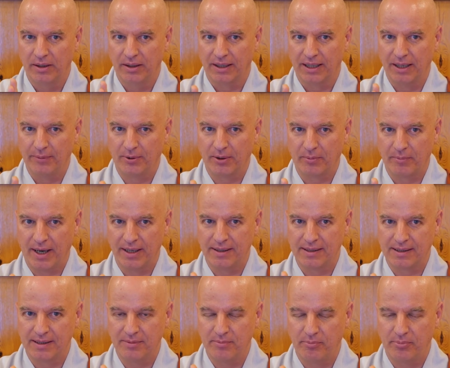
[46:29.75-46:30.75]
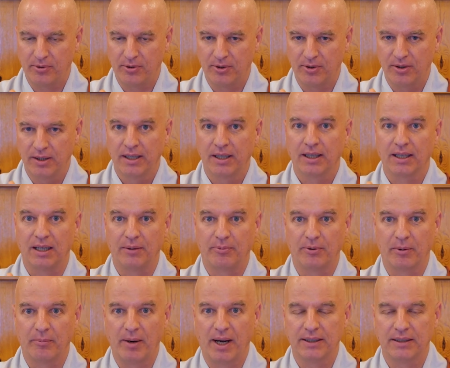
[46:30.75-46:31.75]
Keep your mind simple, keep
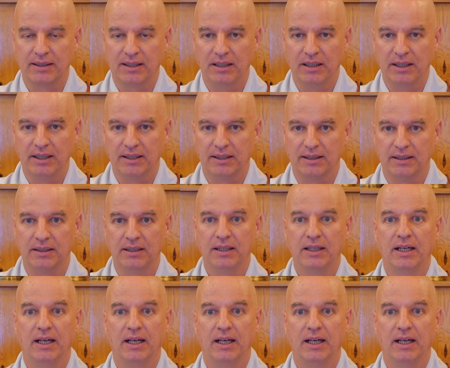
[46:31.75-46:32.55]
your mind clear.